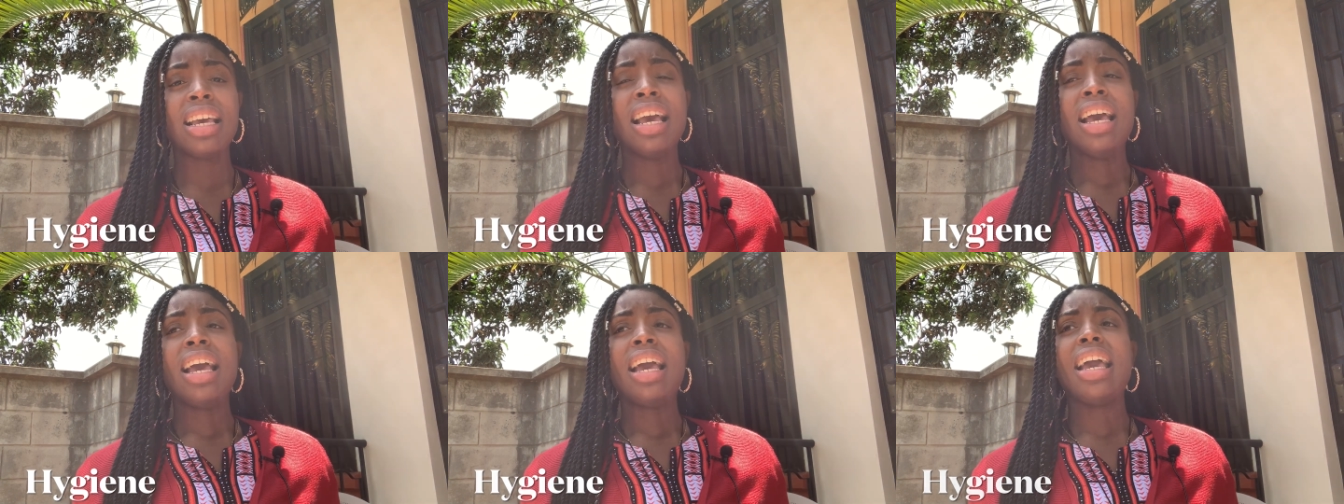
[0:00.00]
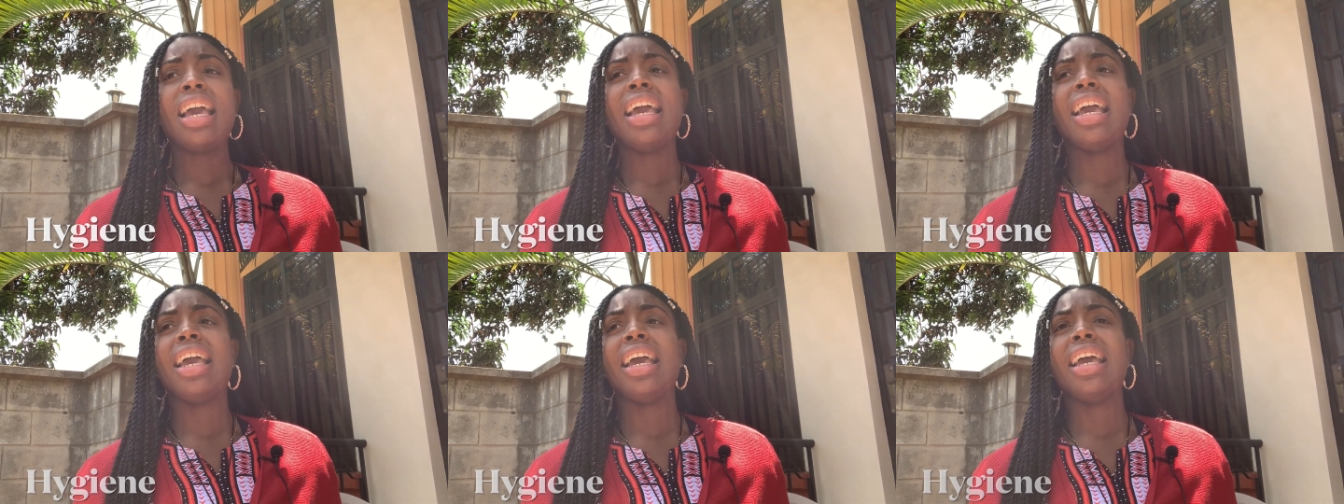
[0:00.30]

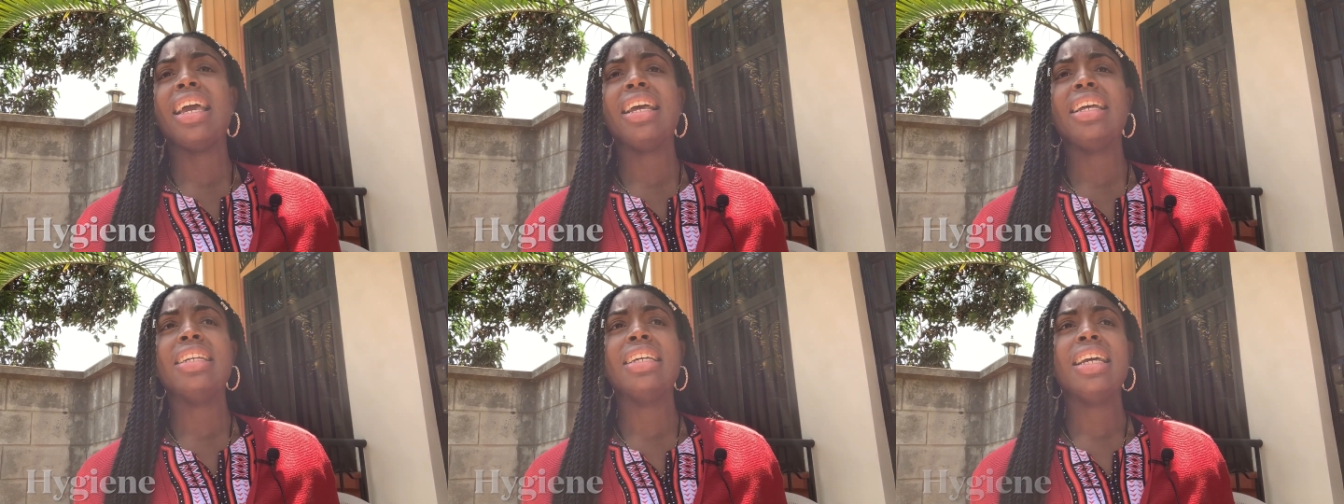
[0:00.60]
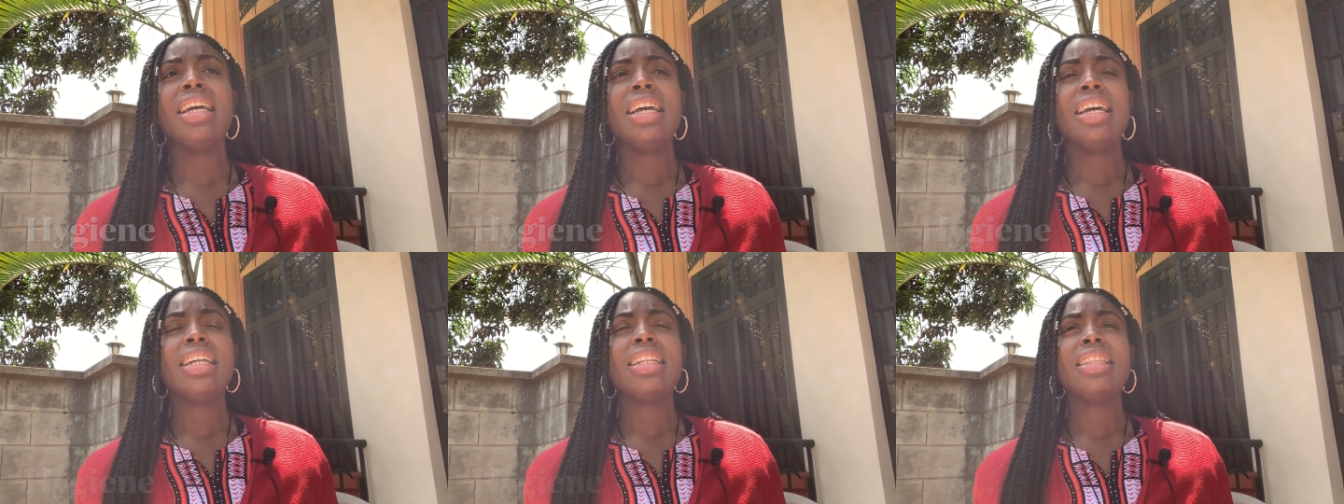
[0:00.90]
And
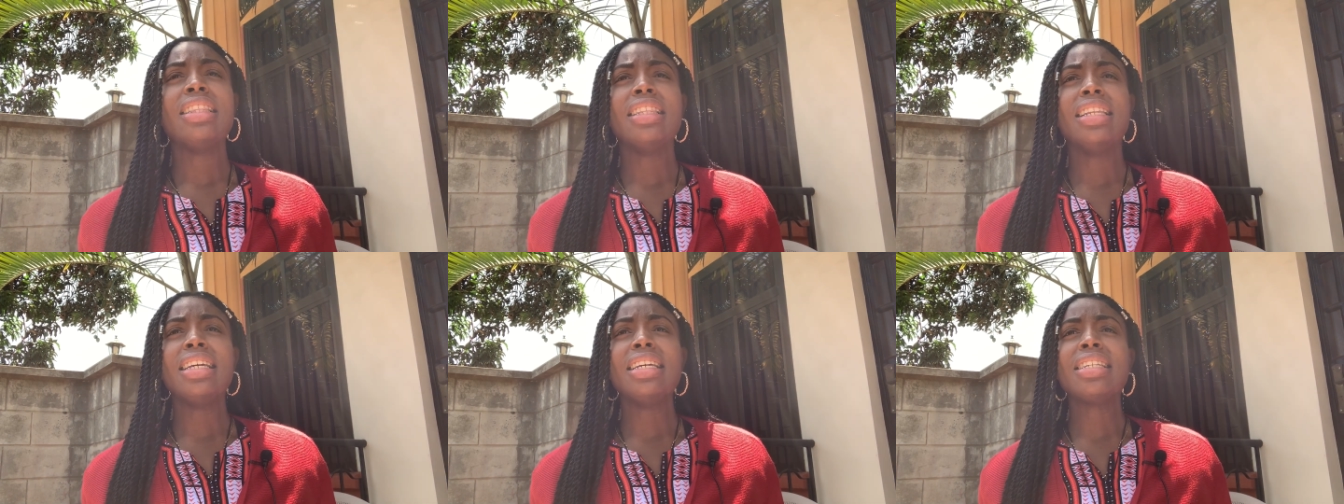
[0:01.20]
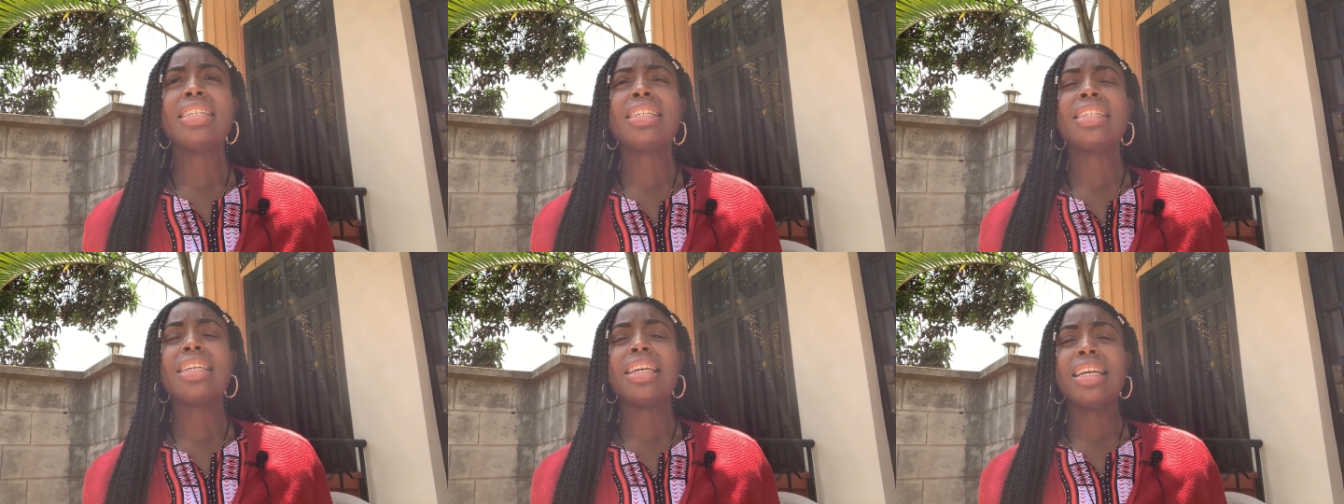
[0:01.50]

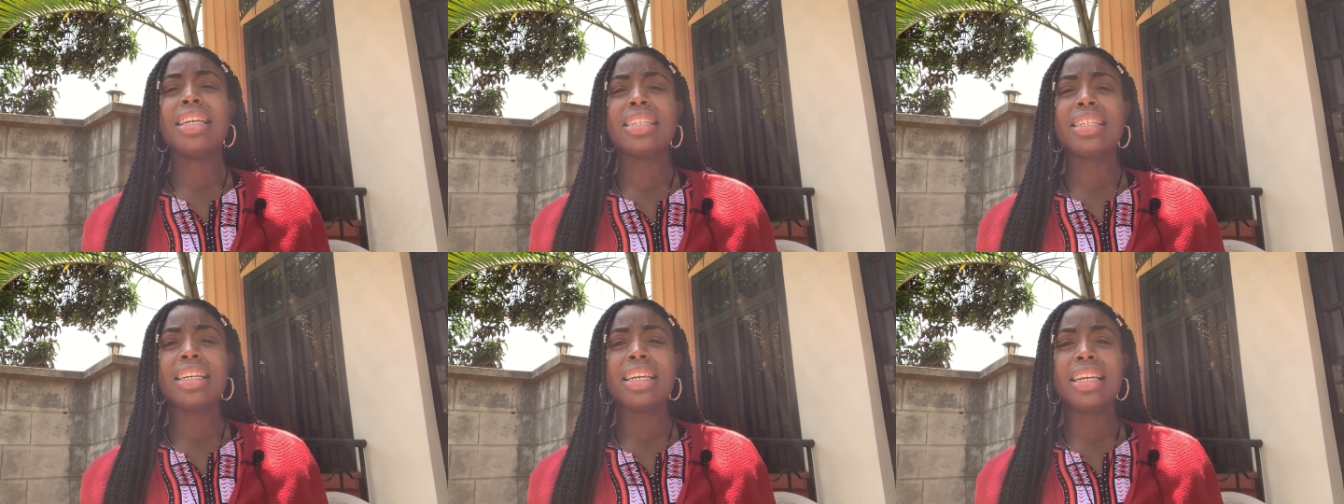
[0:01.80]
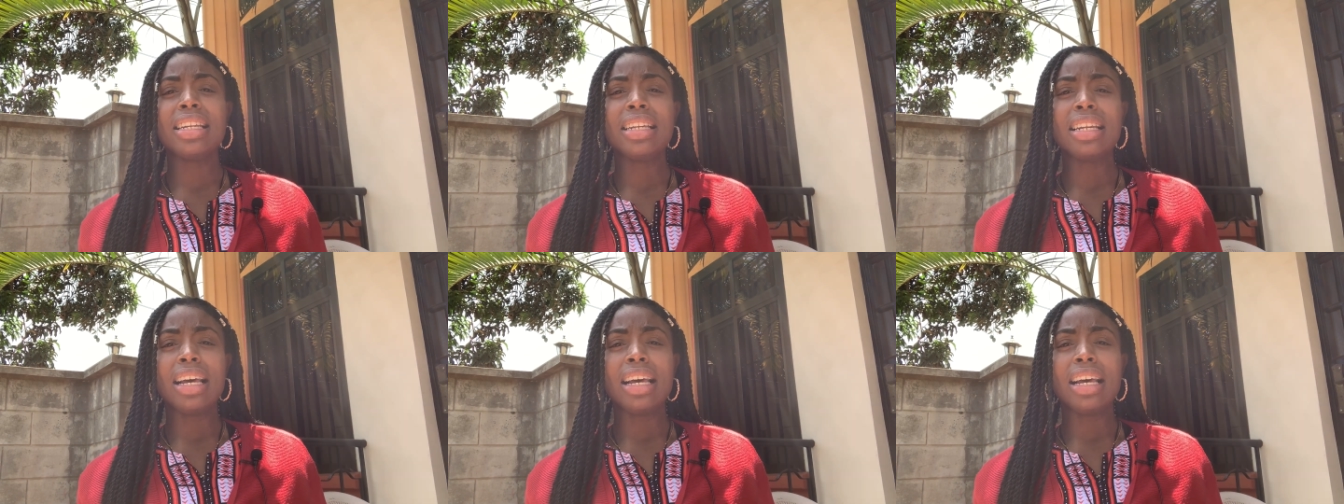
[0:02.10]
this isn't,